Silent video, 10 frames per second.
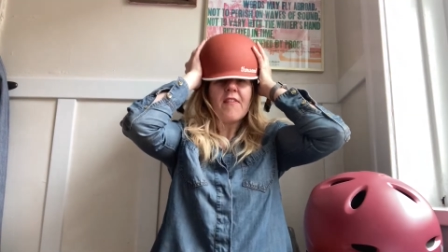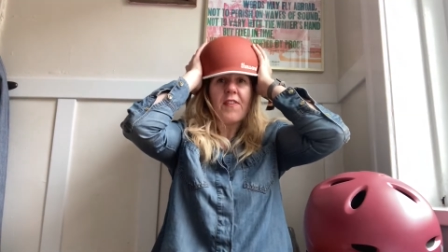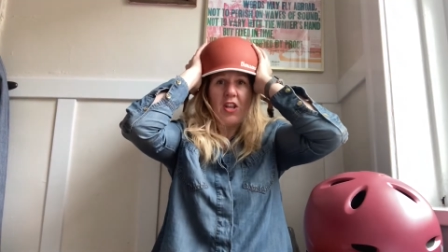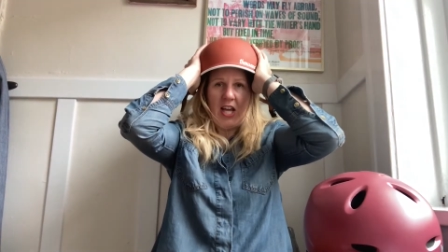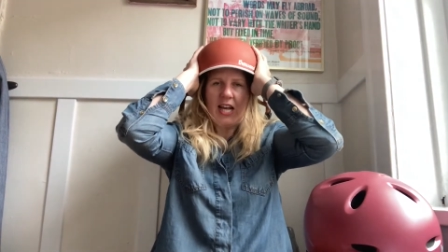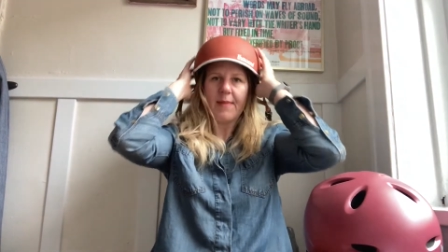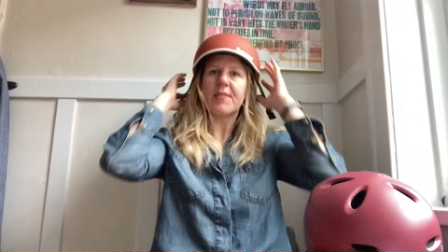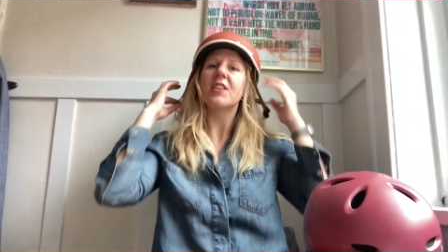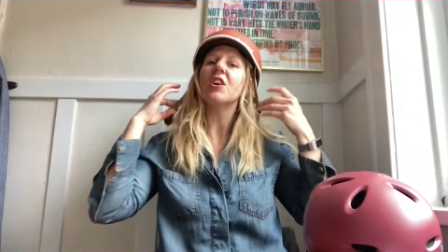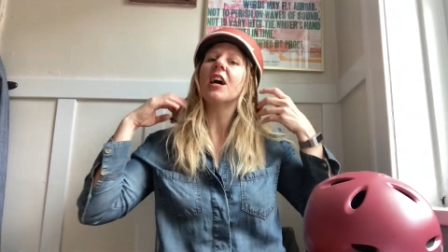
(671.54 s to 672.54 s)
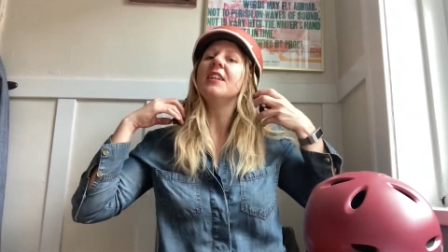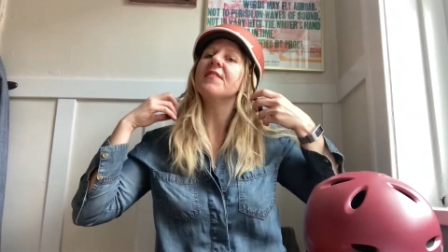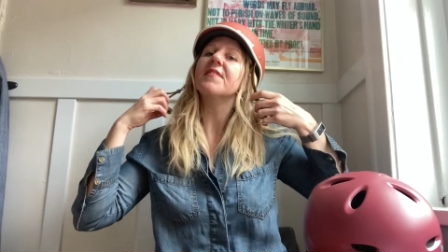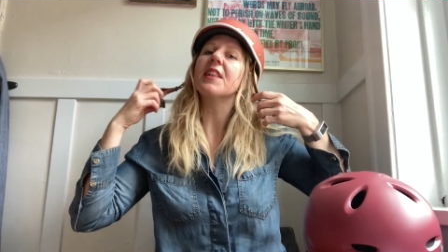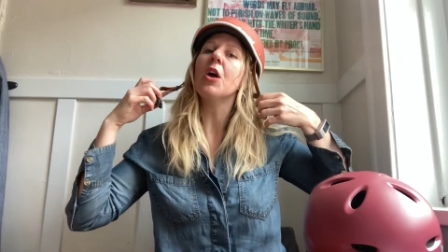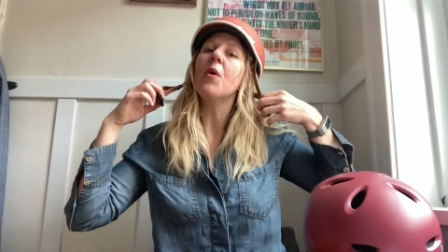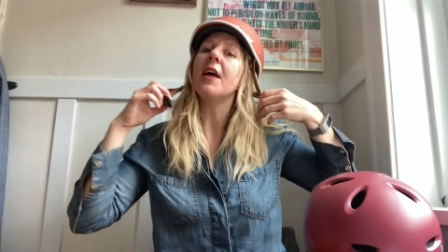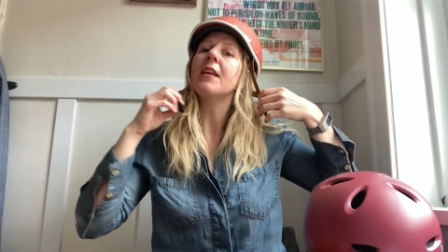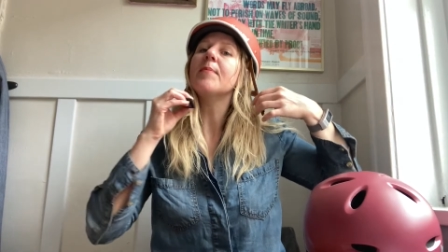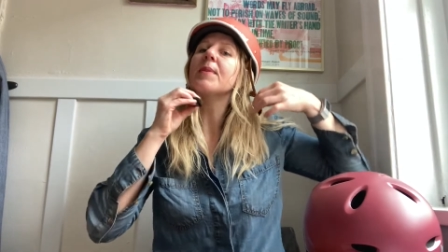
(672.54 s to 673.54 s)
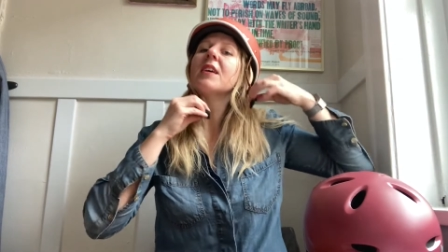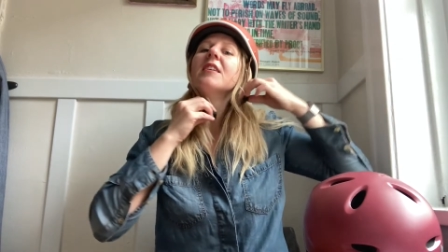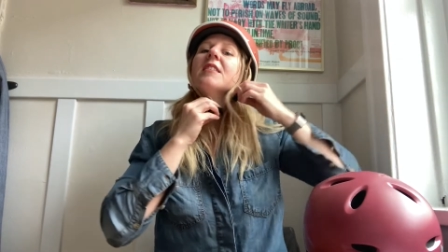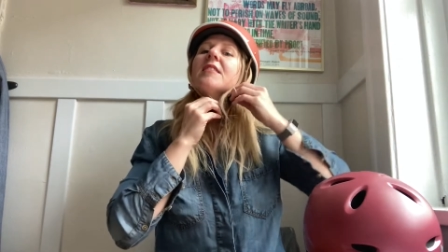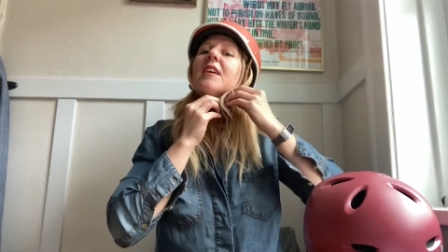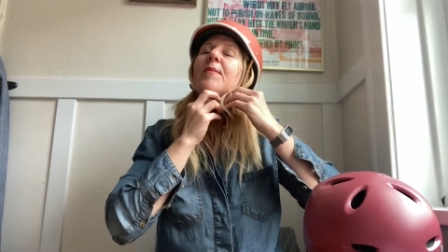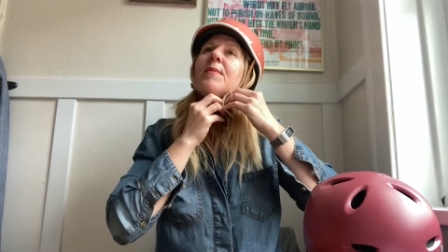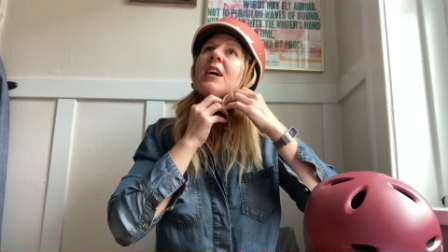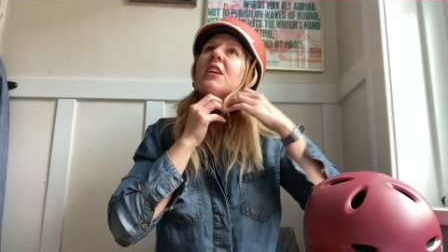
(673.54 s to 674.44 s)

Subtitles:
feel like I'm still kind of slow at it because I'm not